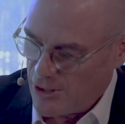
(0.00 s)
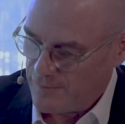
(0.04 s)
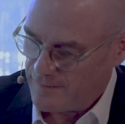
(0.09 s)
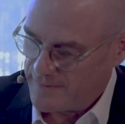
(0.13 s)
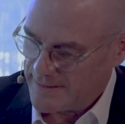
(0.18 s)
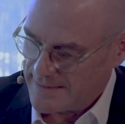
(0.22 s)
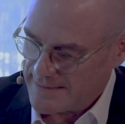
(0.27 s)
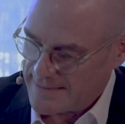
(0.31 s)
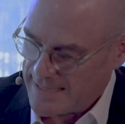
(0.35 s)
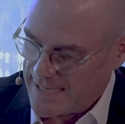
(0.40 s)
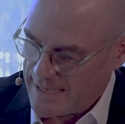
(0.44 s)

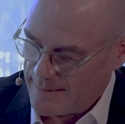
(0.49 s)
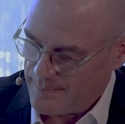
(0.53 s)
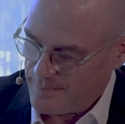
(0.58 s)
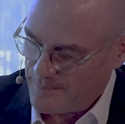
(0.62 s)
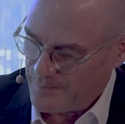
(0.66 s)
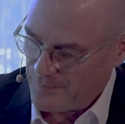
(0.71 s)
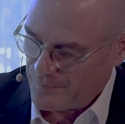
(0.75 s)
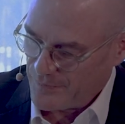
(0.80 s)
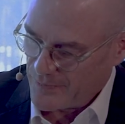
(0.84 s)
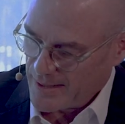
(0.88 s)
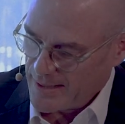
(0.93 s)
over
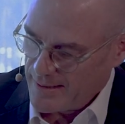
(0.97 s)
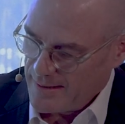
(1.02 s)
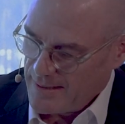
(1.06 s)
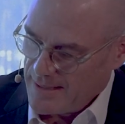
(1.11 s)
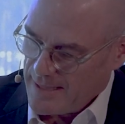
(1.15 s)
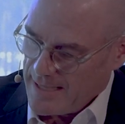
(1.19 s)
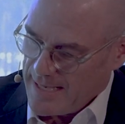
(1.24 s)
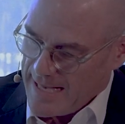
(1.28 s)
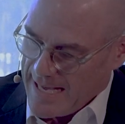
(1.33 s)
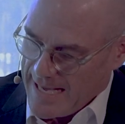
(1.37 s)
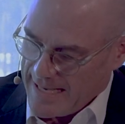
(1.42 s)
time?
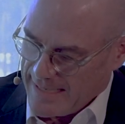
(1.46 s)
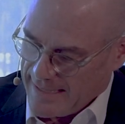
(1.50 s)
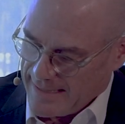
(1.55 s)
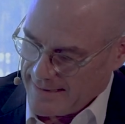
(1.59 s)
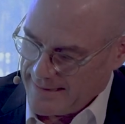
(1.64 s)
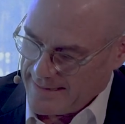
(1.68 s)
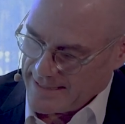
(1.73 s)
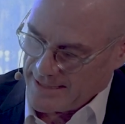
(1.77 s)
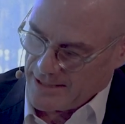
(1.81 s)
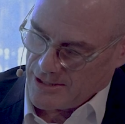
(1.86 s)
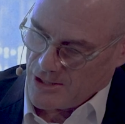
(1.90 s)
And I
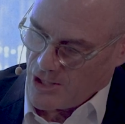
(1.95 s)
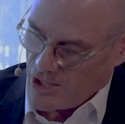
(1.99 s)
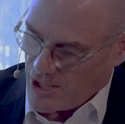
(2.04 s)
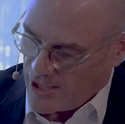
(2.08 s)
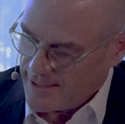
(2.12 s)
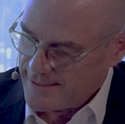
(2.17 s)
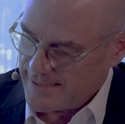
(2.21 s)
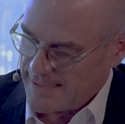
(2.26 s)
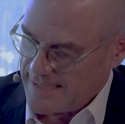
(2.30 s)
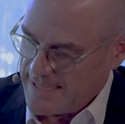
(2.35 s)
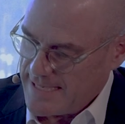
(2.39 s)
think
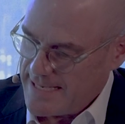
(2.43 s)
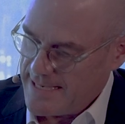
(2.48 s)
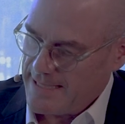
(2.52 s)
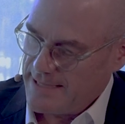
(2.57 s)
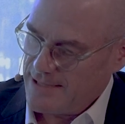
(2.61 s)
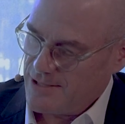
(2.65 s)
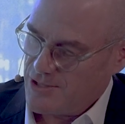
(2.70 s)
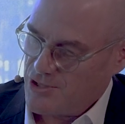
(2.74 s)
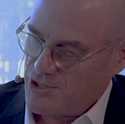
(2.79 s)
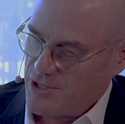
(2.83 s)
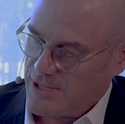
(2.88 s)
lastly
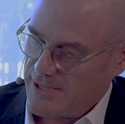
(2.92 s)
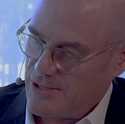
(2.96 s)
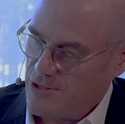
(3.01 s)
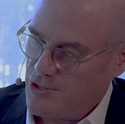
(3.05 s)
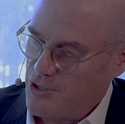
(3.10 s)
is just